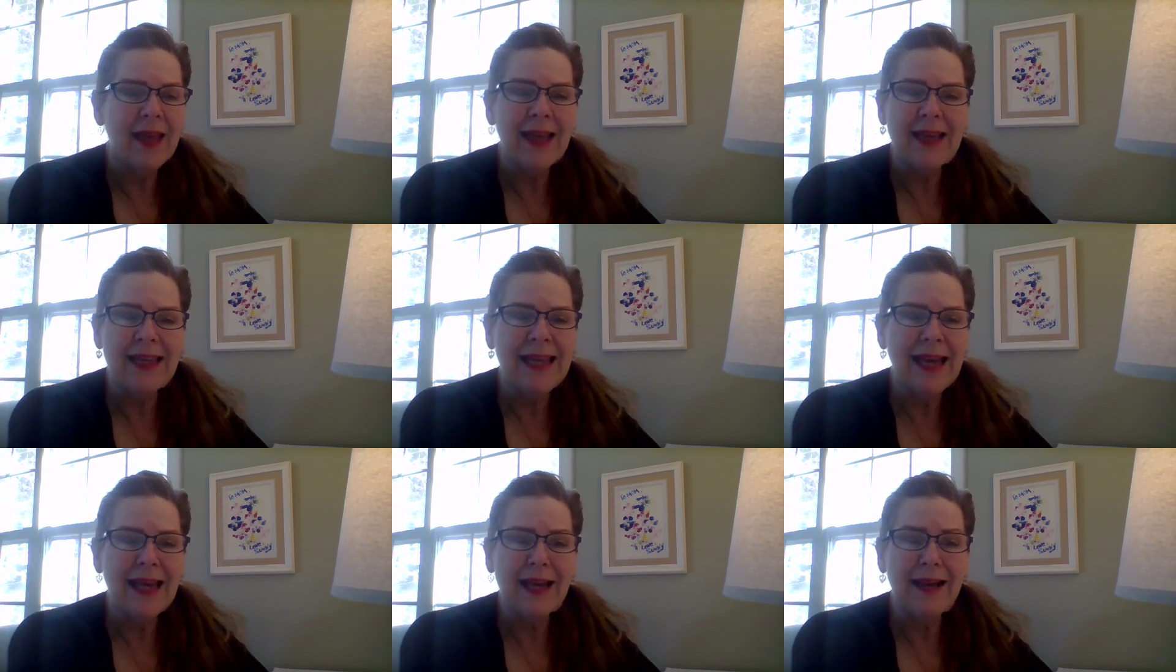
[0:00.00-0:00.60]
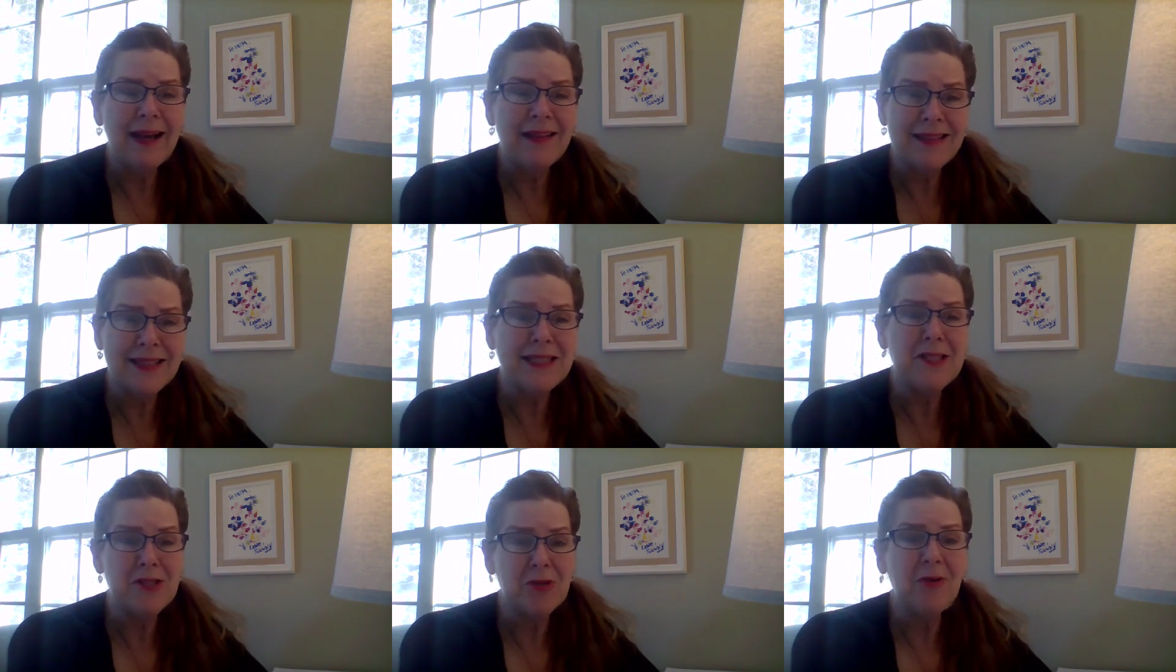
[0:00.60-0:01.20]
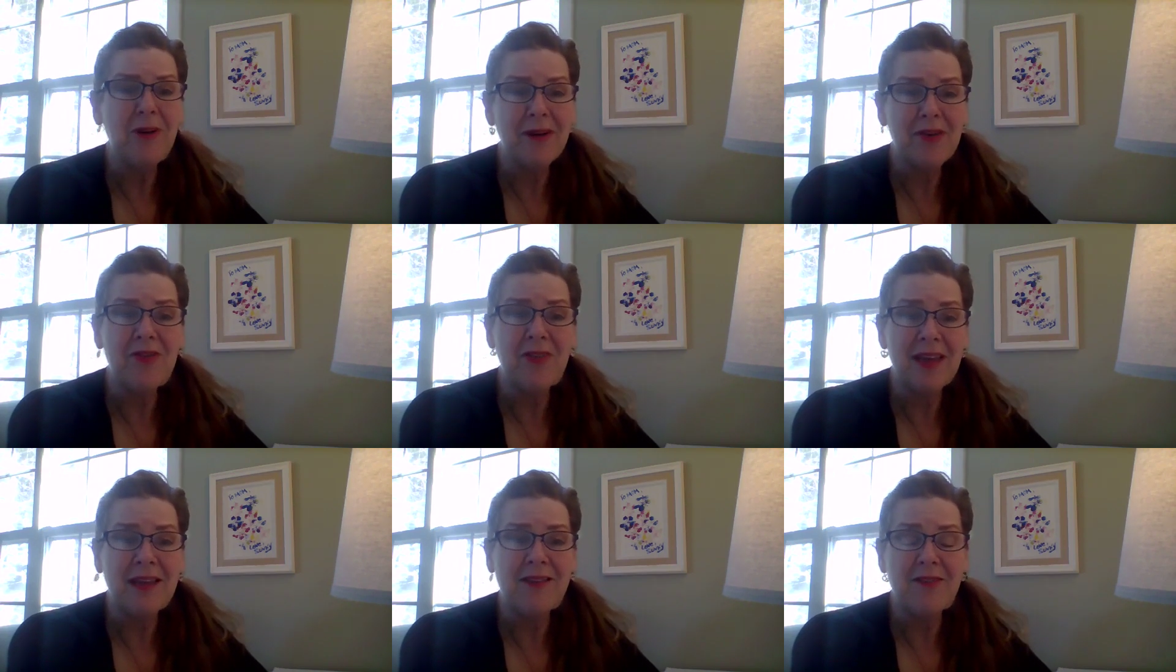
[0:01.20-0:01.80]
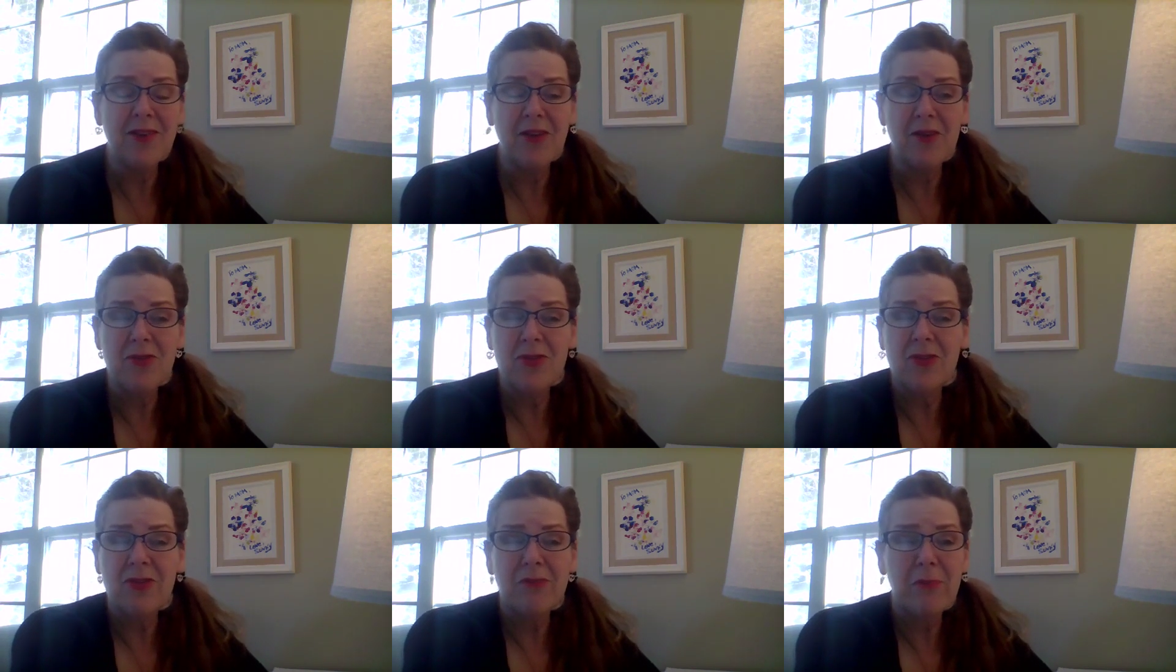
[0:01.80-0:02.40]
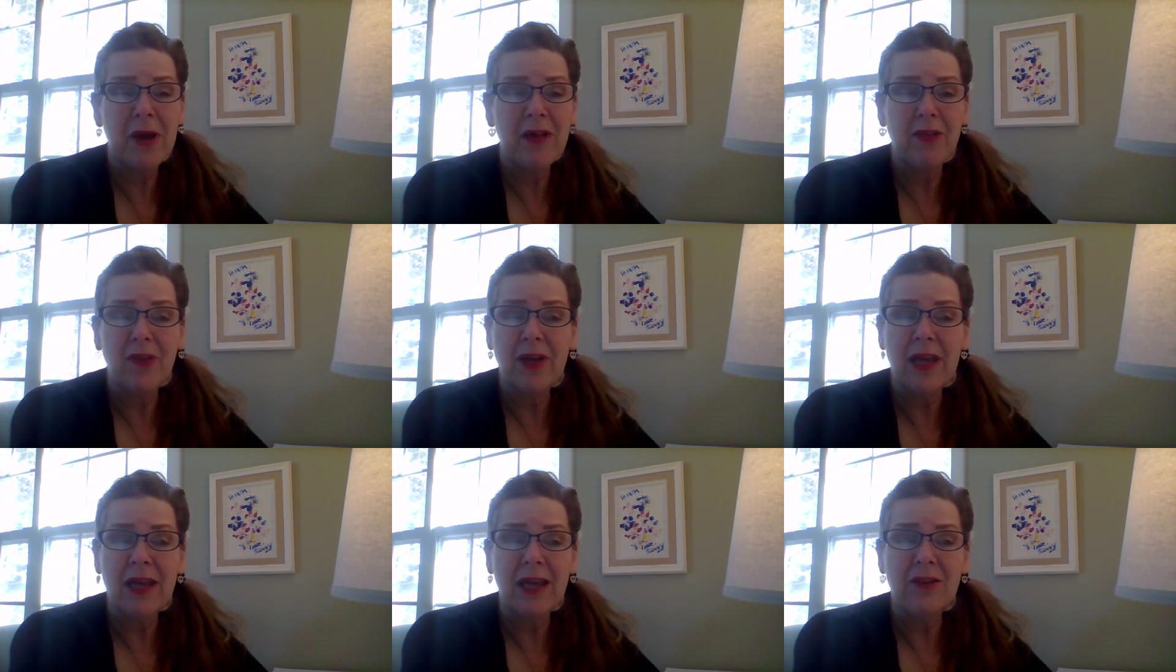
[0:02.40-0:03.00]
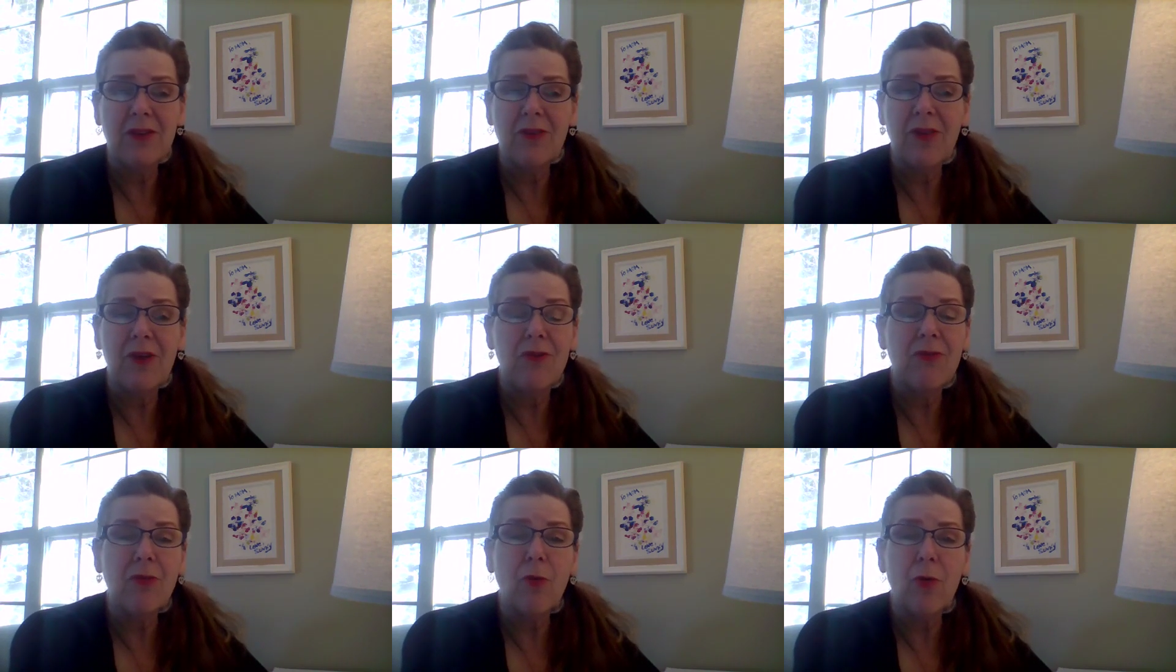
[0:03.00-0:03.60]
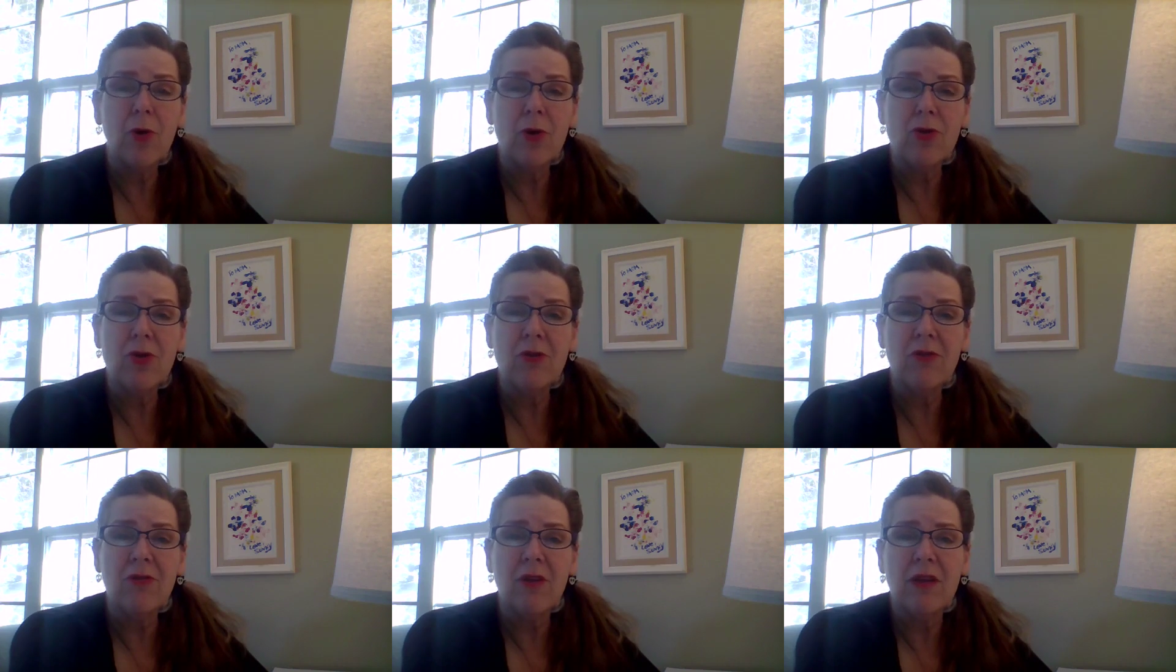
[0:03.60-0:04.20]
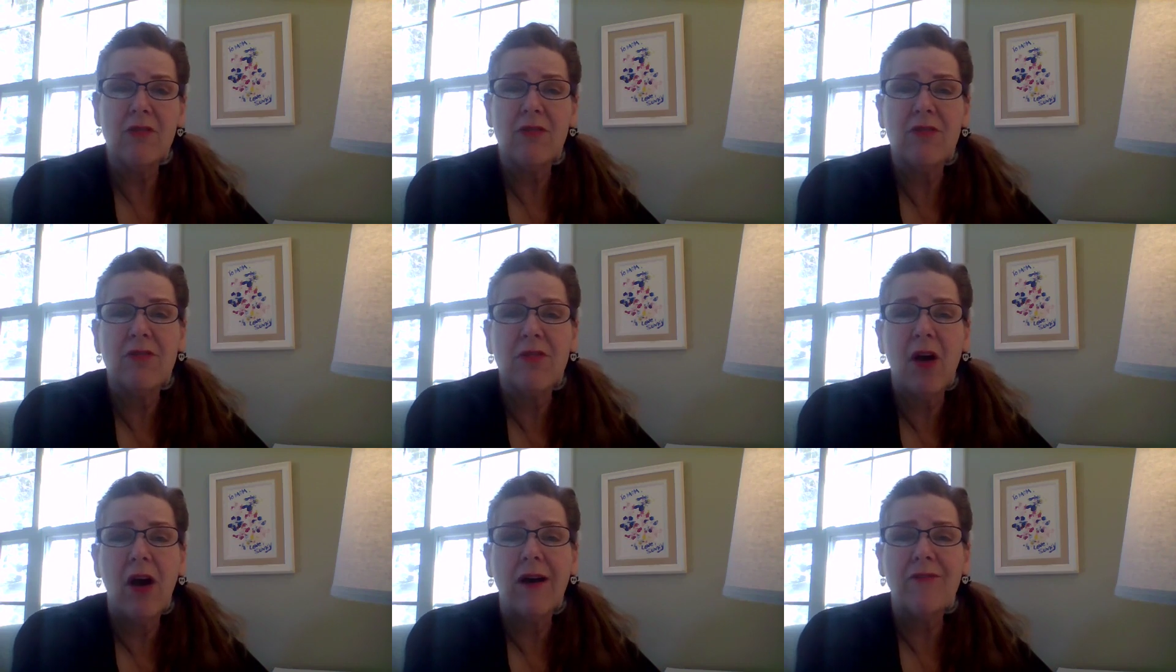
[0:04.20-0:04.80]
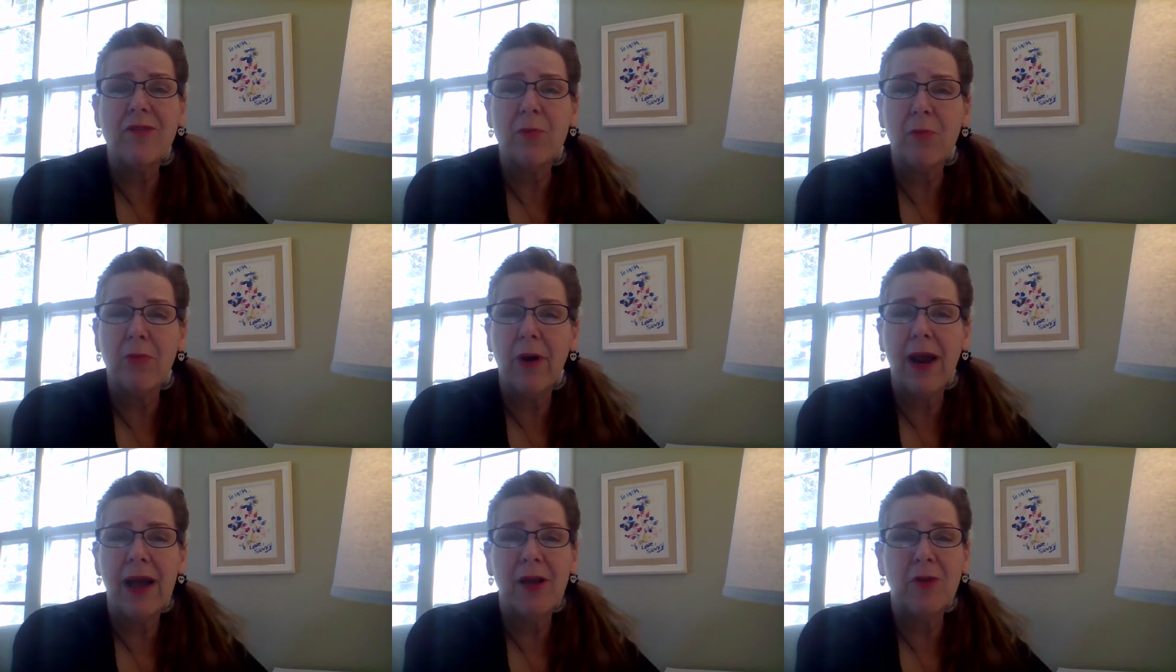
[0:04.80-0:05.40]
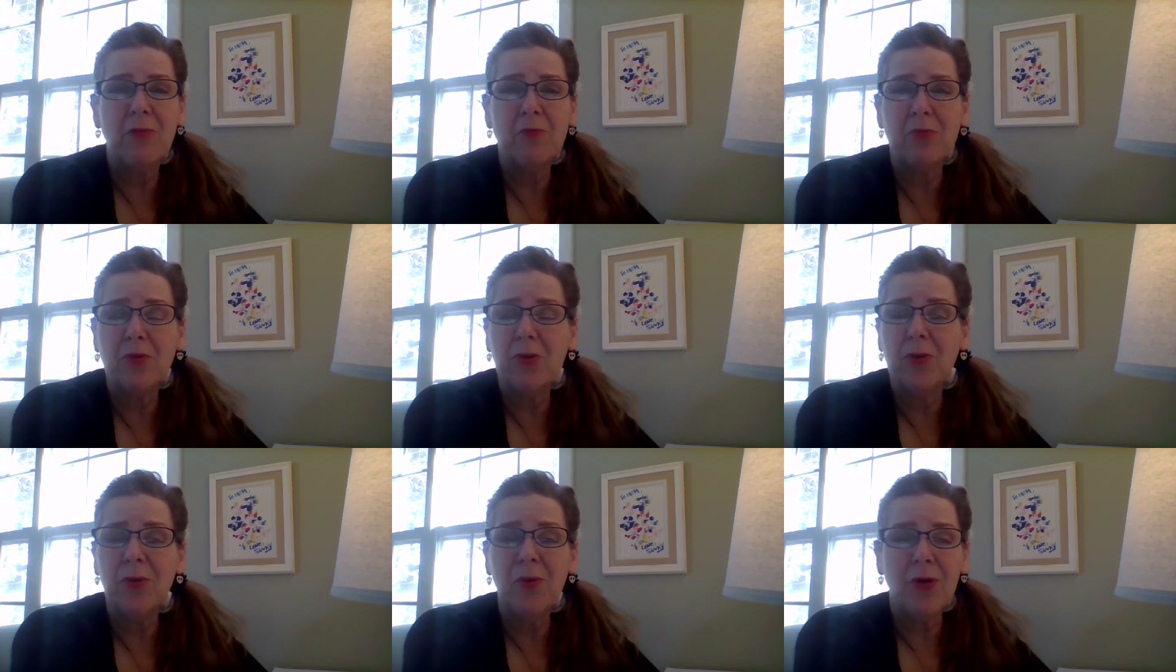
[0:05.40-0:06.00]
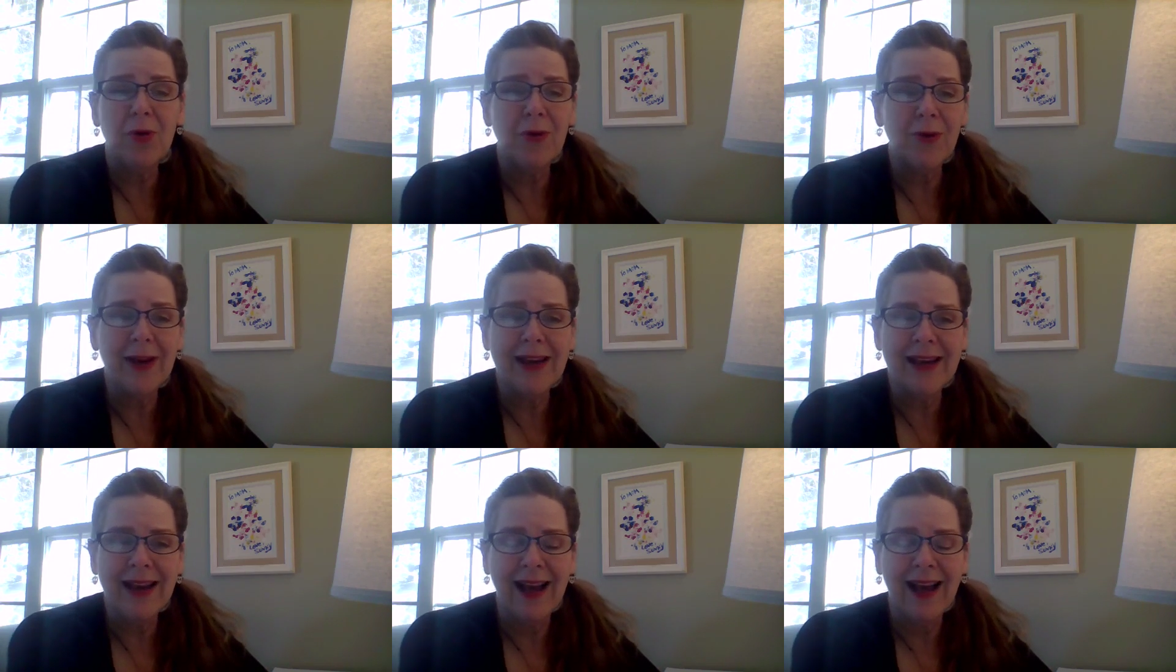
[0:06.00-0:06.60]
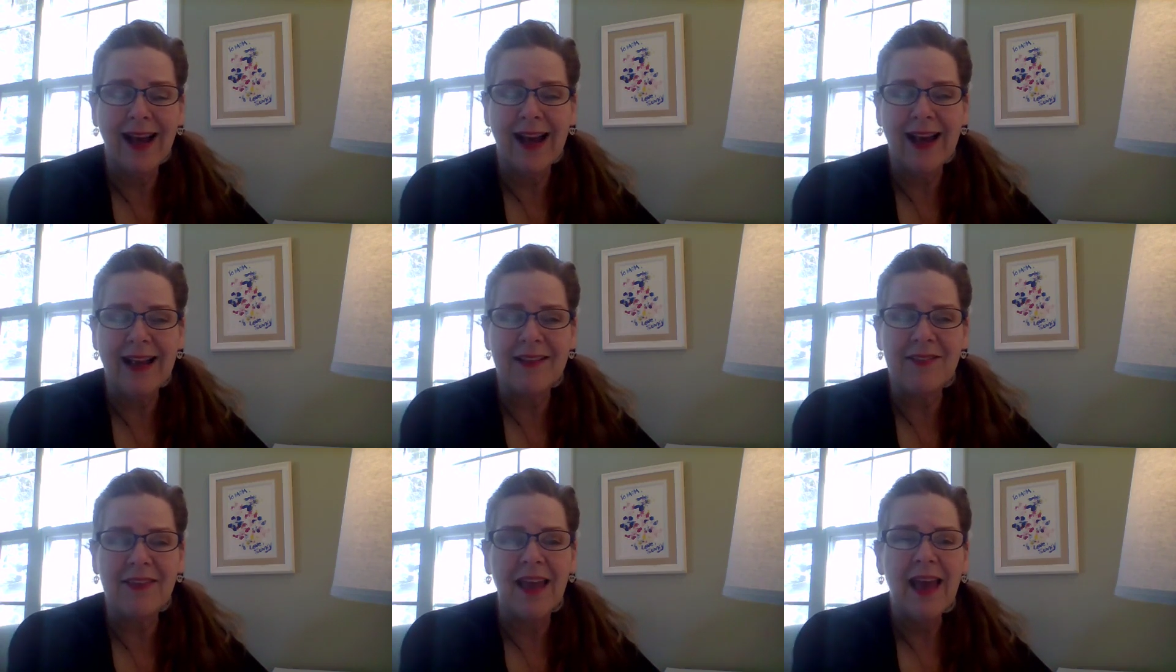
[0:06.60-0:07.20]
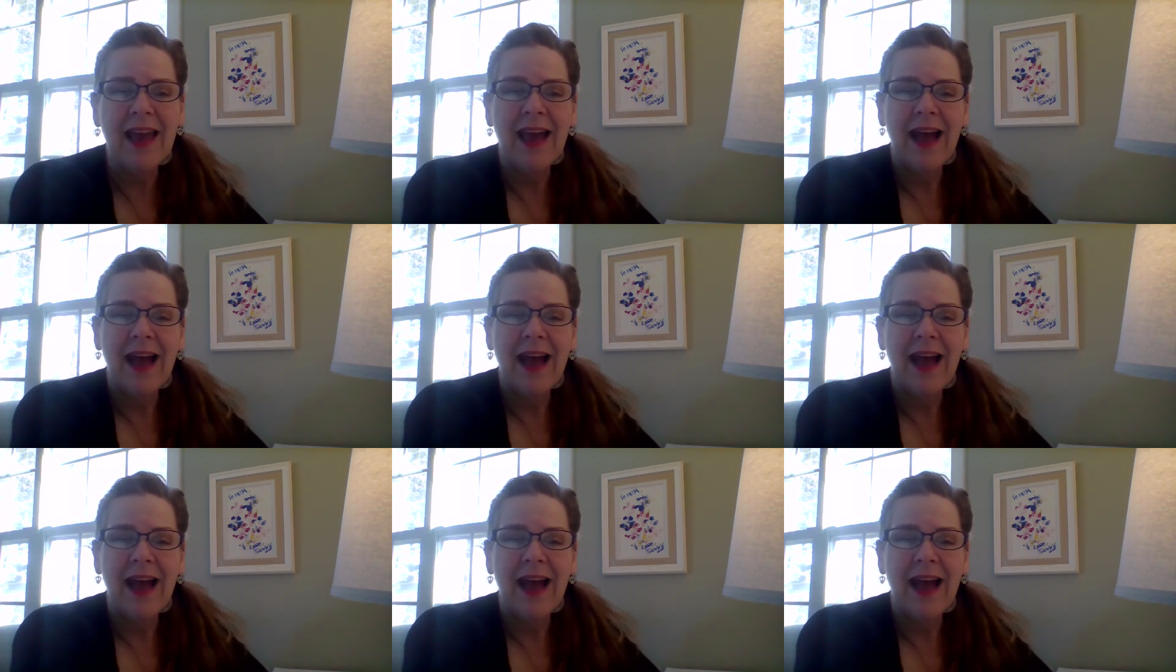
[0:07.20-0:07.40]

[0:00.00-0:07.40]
They can get us into our Zen zone just by looking into those gorgeous and soft brown, blue, or green eyes,